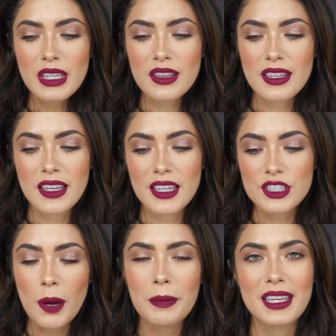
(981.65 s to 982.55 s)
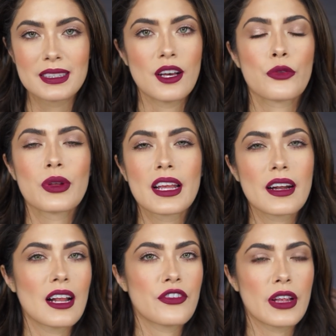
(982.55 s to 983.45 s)
the topic is health
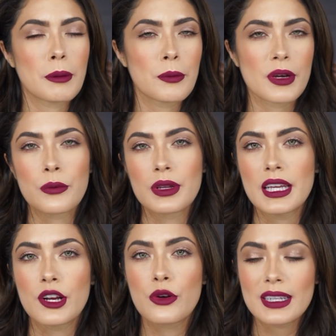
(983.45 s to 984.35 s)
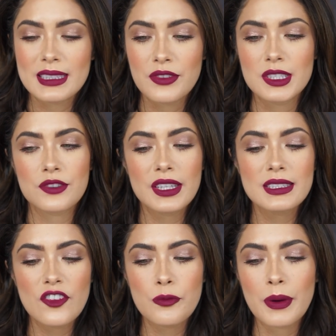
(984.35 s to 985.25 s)
related, I feel like people get really aggressive and
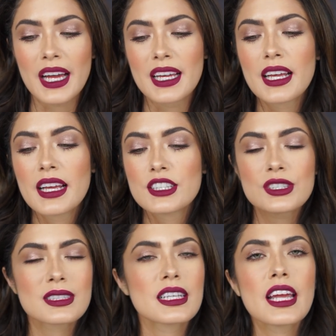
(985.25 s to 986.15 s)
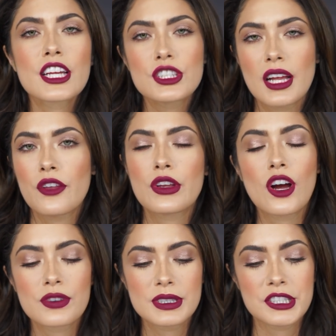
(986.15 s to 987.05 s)
defensive, but just engage in a healthy
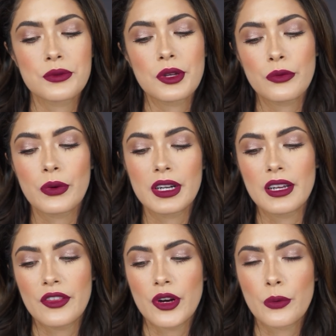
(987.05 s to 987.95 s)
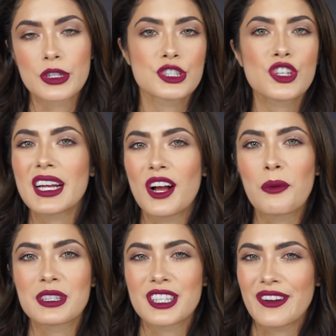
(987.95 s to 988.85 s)
conversation with one another. We're just trying to
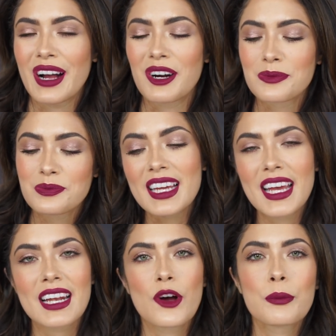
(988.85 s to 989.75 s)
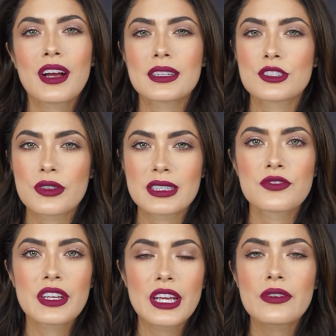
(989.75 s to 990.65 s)
help each other out. Again, I hope you guys enjoyed
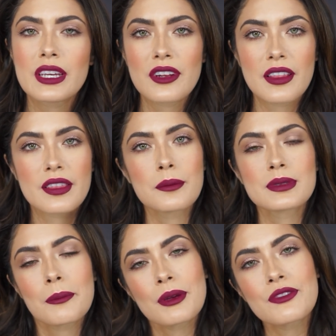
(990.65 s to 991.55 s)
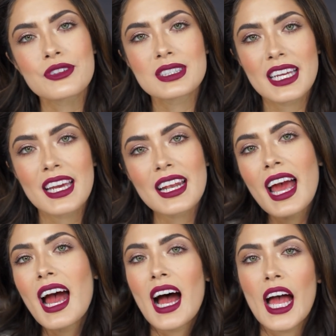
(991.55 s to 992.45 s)
this video. Give it a thumbs up if you did.
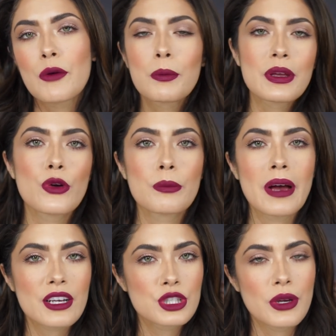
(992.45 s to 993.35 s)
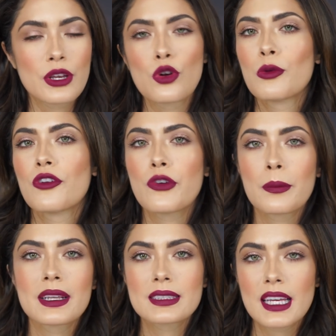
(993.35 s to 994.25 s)
I will be going back to a normal
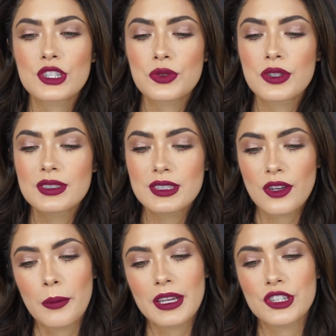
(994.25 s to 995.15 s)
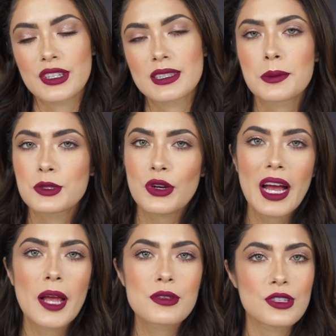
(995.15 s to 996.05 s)
filming schedule, so make sure to
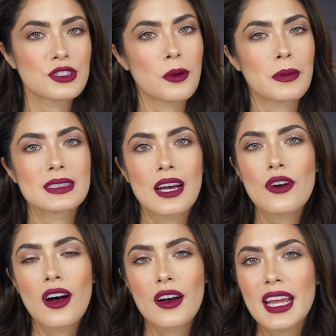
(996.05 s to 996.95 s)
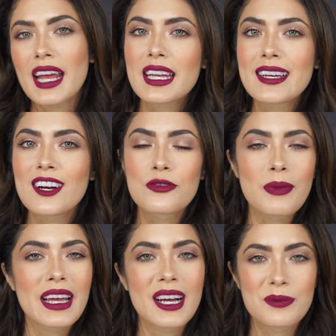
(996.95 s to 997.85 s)
subscribe so you don't miss out on any of
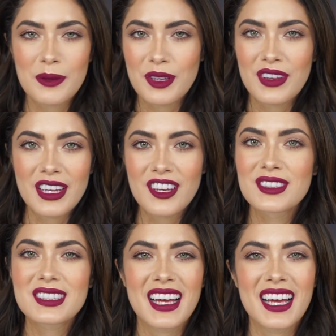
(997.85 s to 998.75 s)
my upcoming videos.